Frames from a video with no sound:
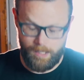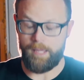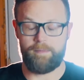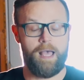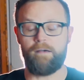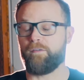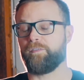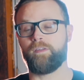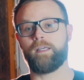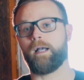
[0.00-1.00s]
I have a
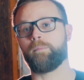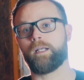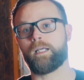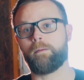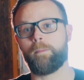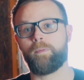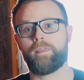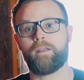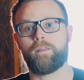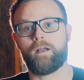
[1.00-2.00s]
feeling I'm going to come up with
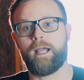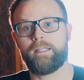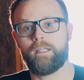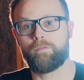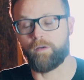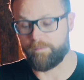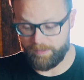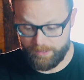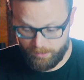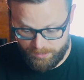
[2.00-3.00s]
another idea for a
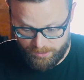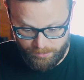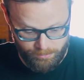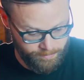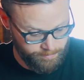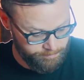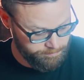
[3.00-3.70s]
video to,